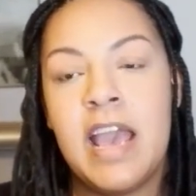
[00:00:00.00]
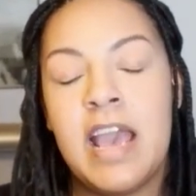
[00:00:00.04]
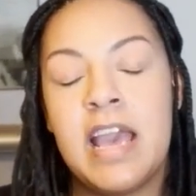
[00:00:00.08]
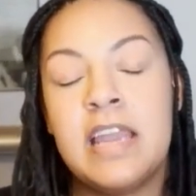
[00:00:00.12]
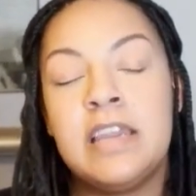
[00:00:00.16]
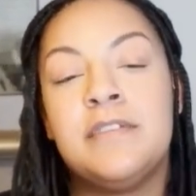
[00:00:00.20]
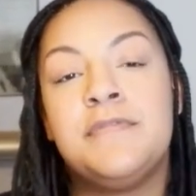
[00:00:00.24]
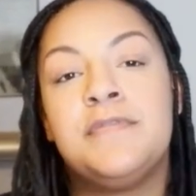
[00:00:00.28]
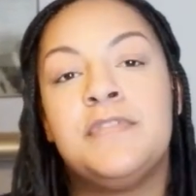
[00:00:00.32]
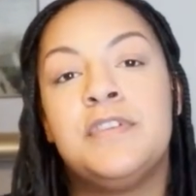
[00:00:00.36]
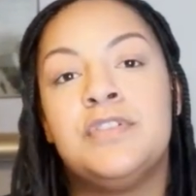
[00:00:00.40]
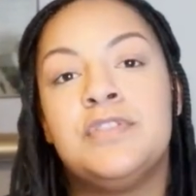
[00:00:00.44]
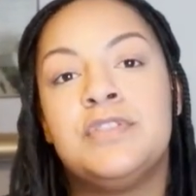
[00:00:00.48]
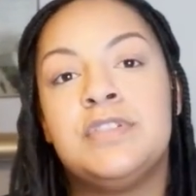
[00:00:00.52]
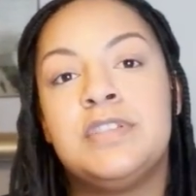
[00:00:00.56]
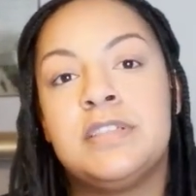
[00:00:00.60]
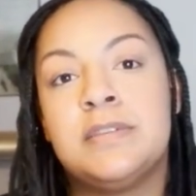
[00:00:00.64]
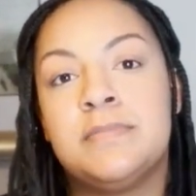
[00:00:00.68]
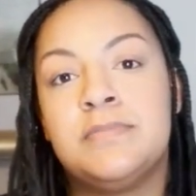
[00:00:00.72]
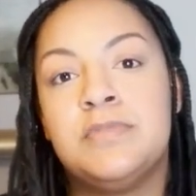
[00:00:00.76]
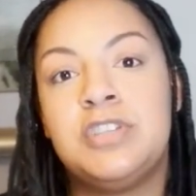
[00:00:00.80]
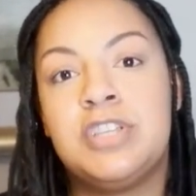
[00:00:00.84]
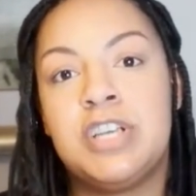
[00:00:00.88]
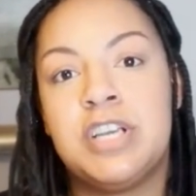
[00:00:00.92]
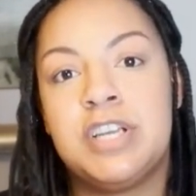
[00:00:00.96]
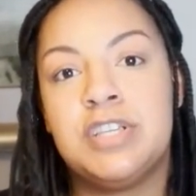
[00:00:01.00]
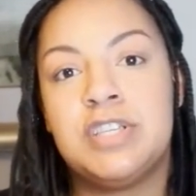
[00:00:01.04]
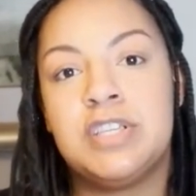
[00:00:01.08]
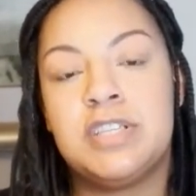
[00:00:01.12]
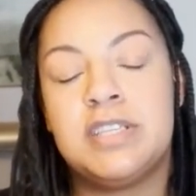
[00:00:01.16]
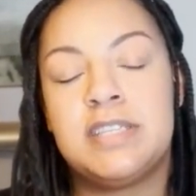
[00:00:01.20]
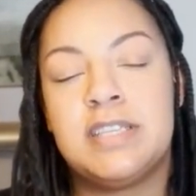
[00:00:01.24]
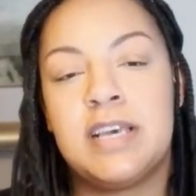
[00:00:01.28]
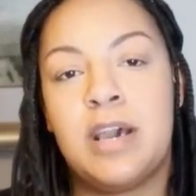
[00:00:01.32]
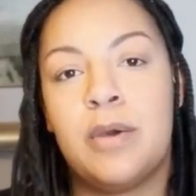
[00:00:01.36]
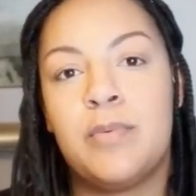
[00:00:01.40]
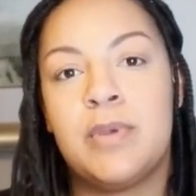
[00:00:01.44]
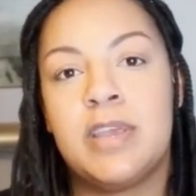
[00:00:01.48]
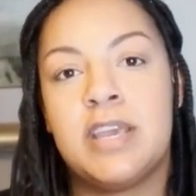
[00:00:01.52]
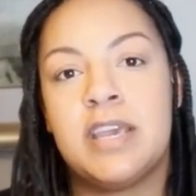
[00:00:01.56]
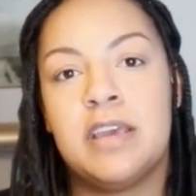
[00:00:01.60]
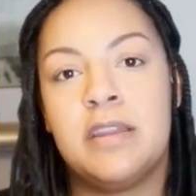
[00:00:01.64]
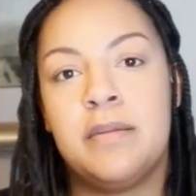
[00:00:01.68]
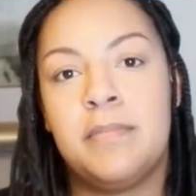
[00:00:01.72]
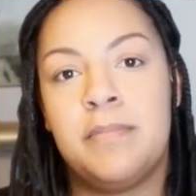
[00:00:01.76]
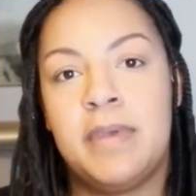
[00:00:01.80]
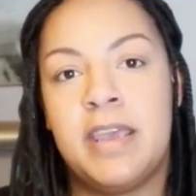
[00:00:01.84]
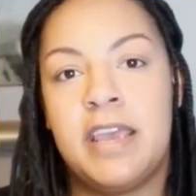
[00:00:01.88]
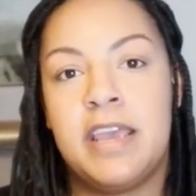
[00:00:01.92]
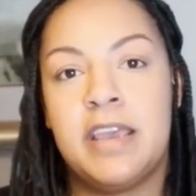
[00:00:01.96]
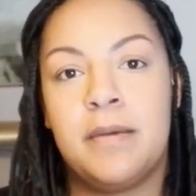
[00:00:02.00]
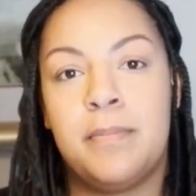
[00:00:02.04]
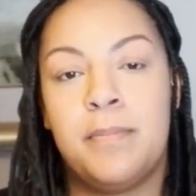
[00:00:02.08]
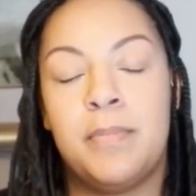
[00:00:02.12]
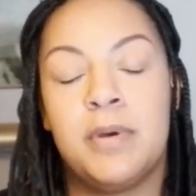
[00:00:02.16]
and if there's some changes that we can make.